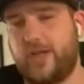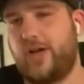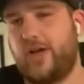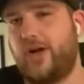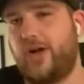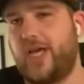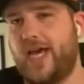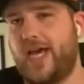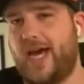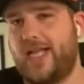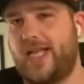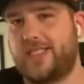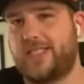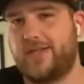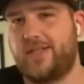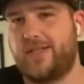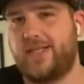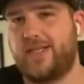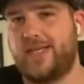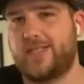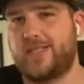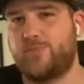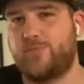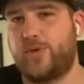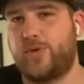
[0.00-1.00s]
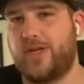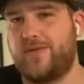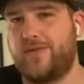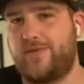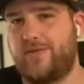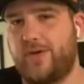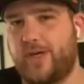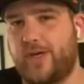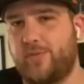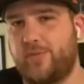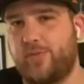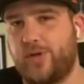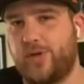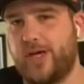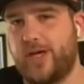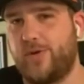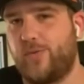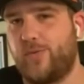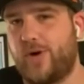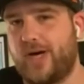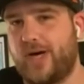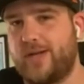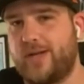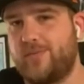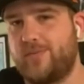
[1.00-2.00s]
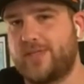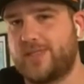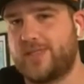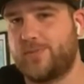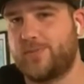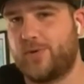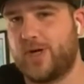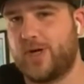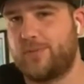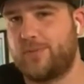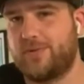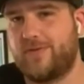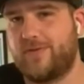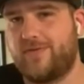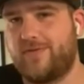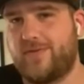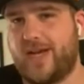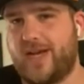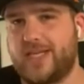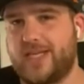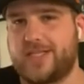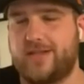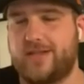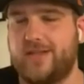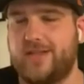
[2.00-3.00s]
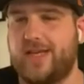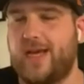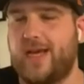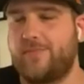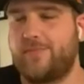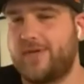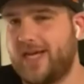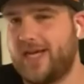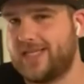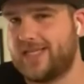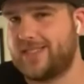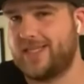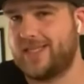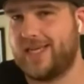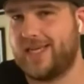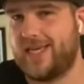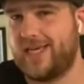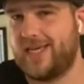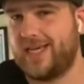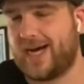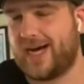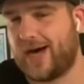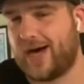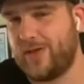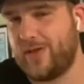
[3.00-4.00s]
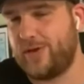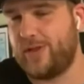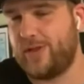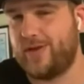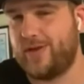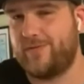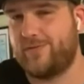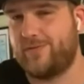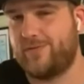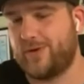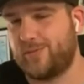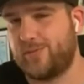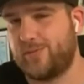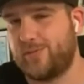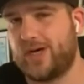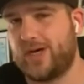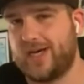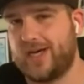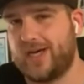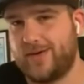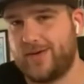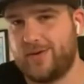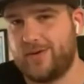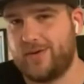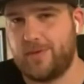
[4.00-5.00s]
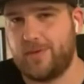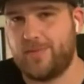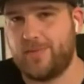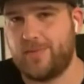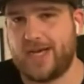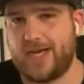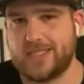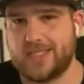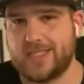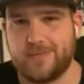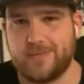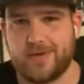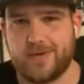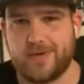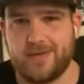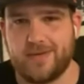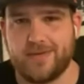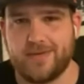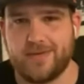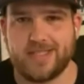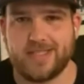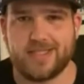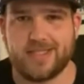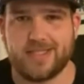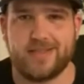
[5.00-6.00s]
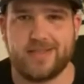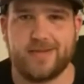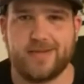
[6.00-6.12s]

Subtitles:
you already answered this, but if you could play one sport professionally, I'm guessing other than football, it would be basketball, I'm guessing?